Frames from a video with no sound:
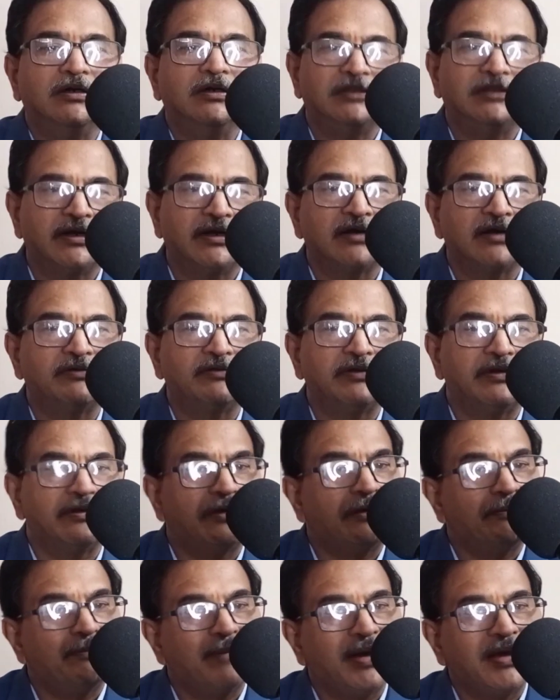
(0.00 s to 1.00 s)
there are
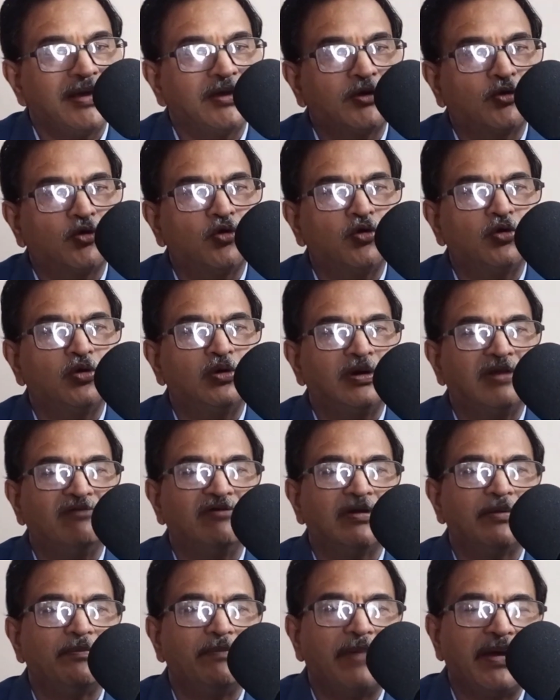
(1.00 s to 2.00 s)
micro
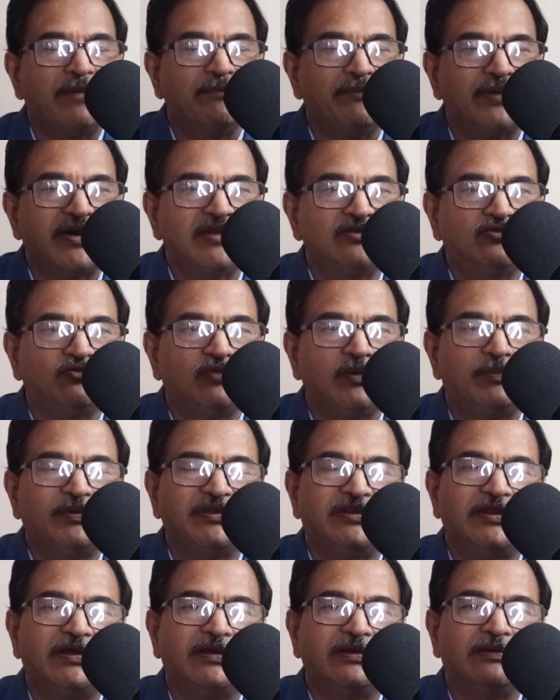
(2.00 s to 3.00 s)
level membranes will be
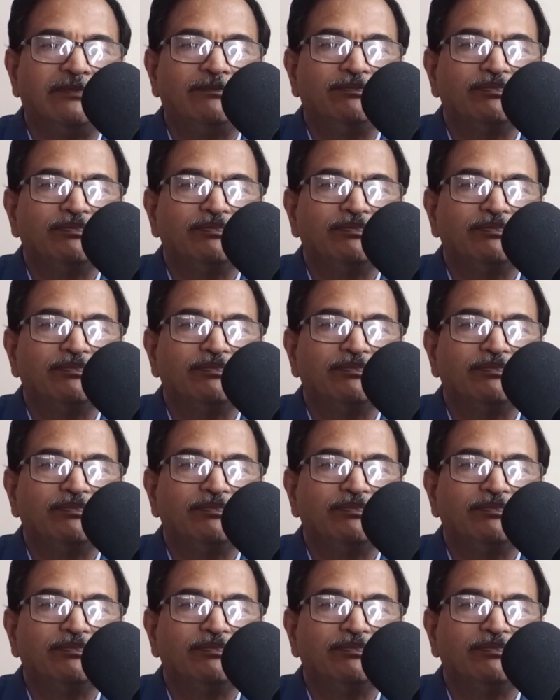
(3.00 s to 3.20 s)
there,